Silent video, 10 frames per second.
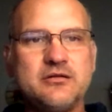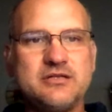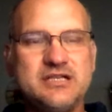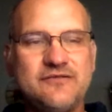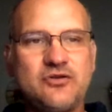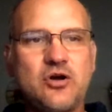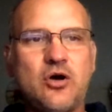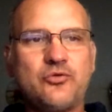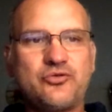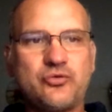
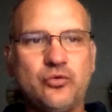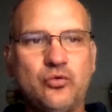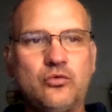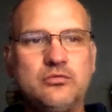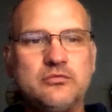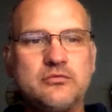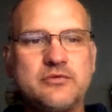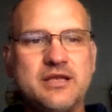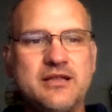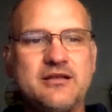difficult school
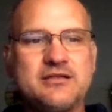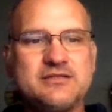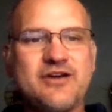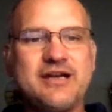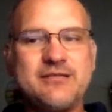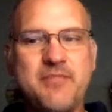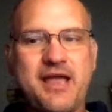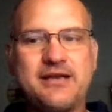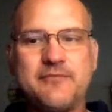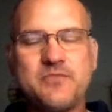that's very demanding.